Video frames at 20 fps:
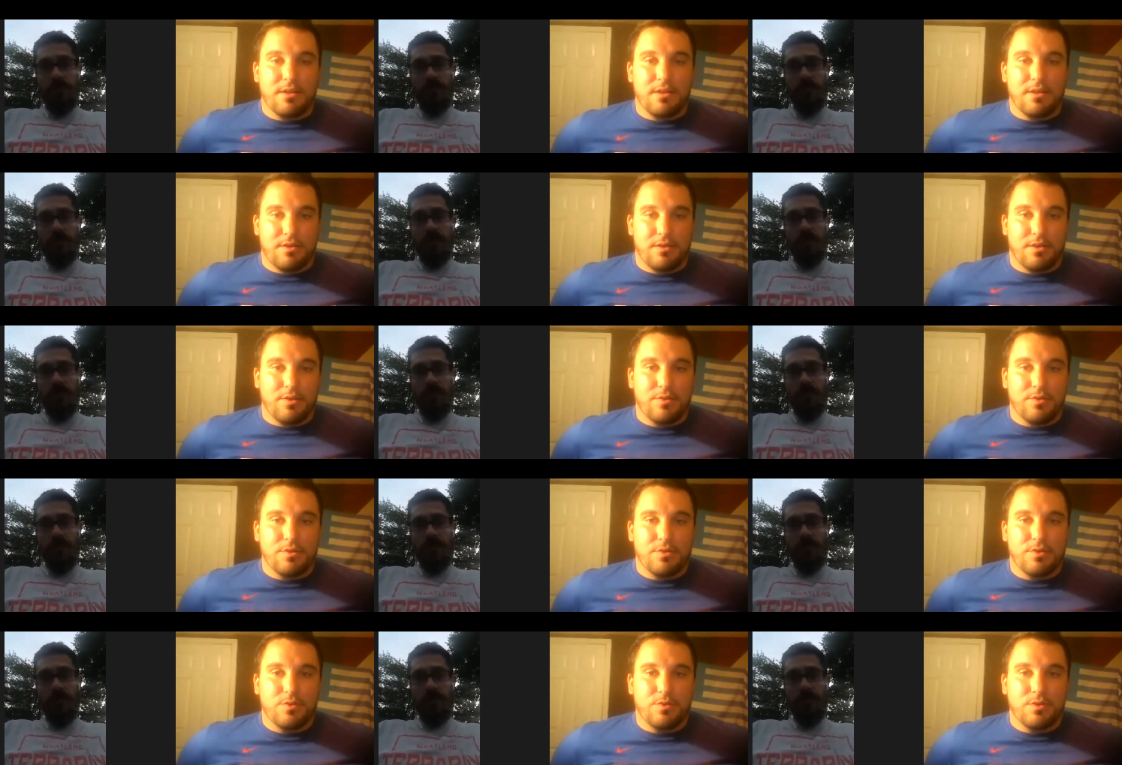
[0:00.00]
Speaker 1: and you know,
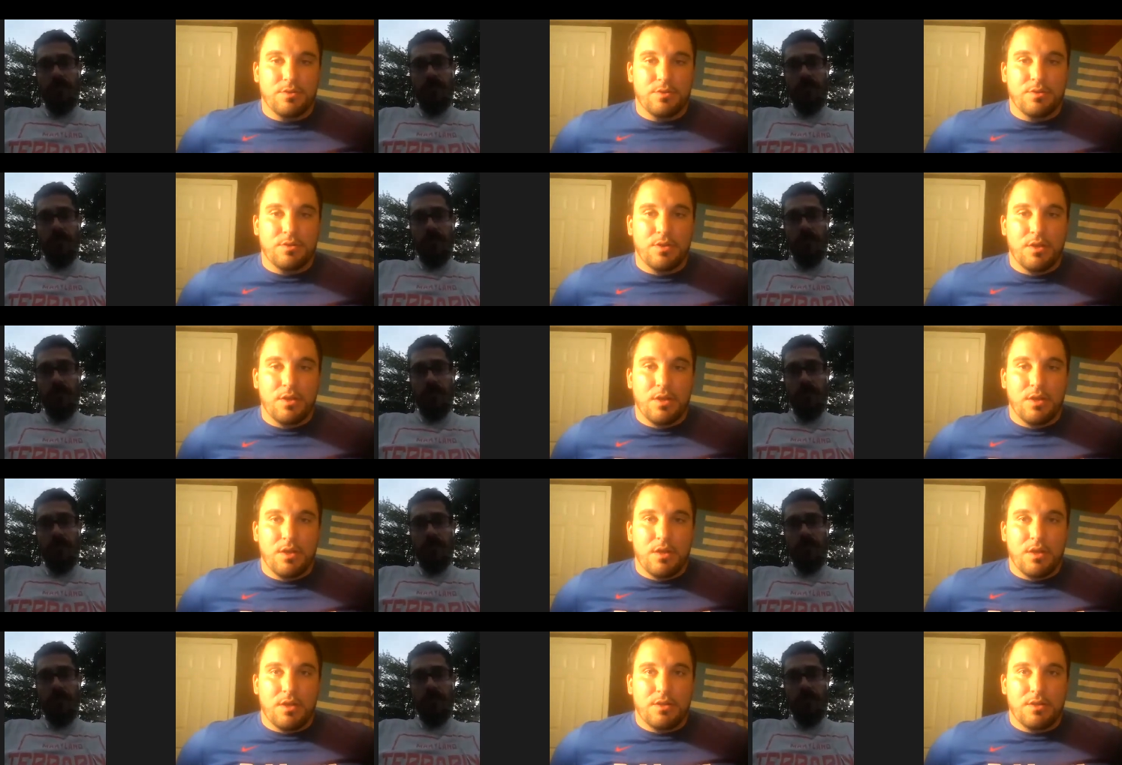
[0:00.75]
they're doing,
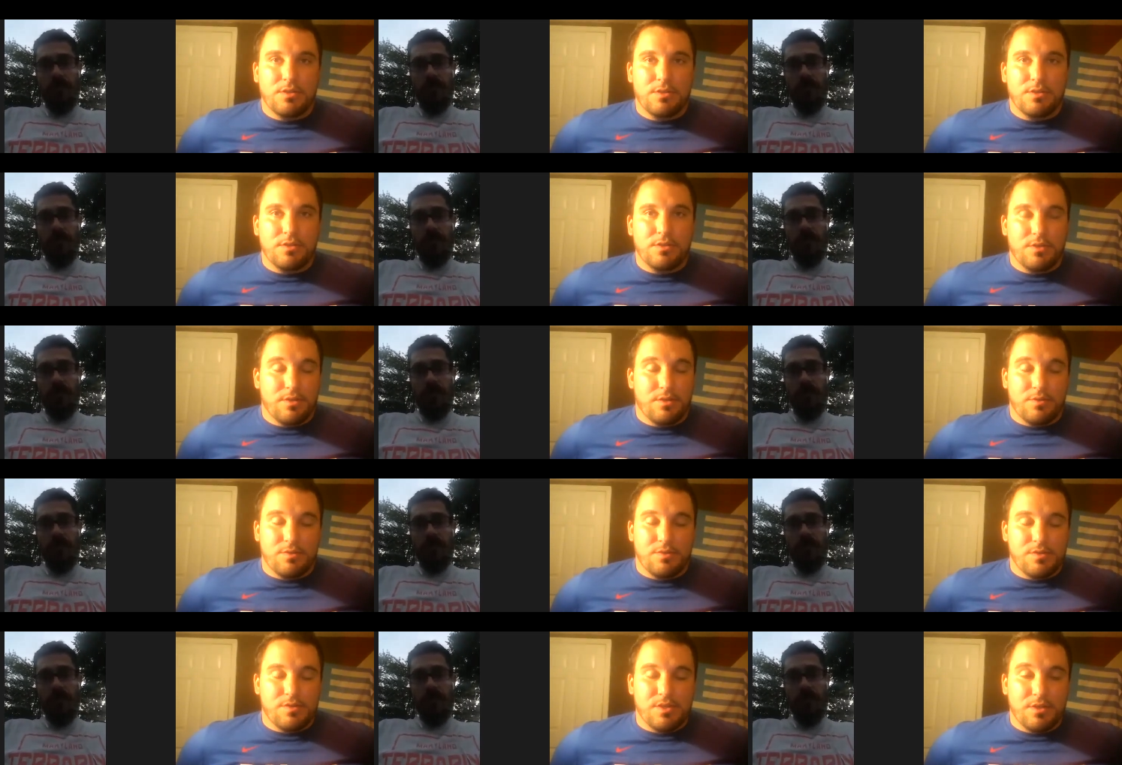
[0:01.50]
you
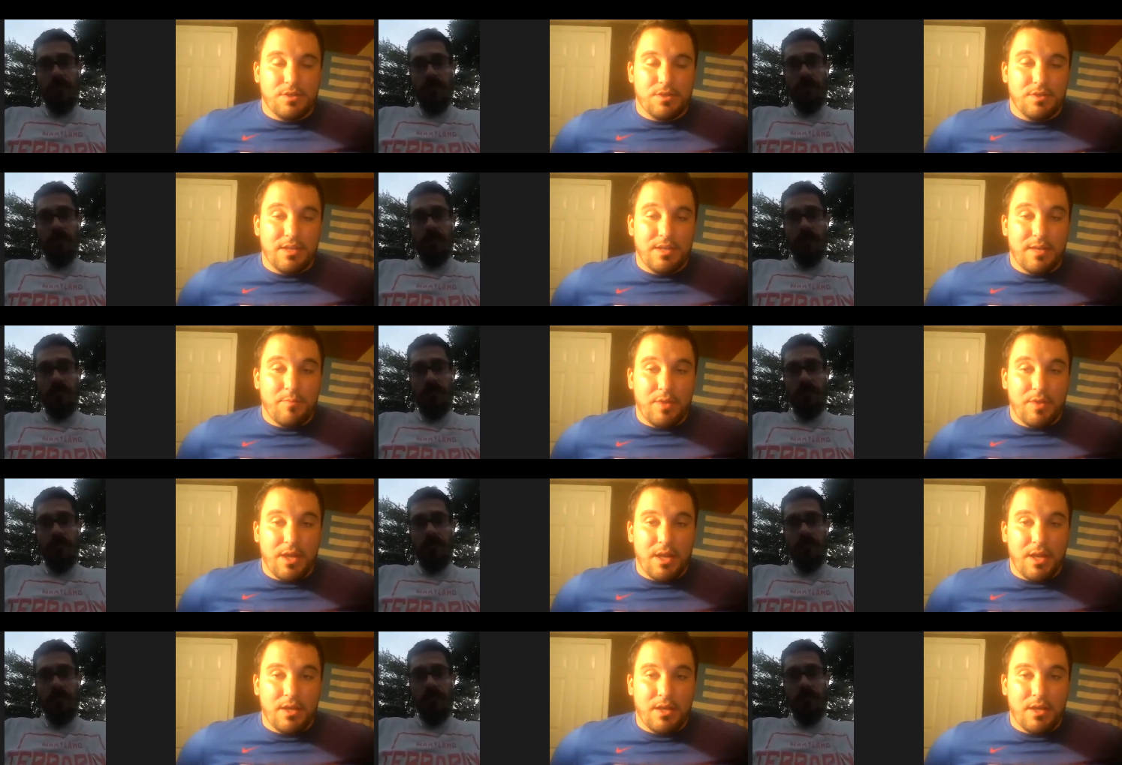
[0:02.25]
know, they're still in the N B A,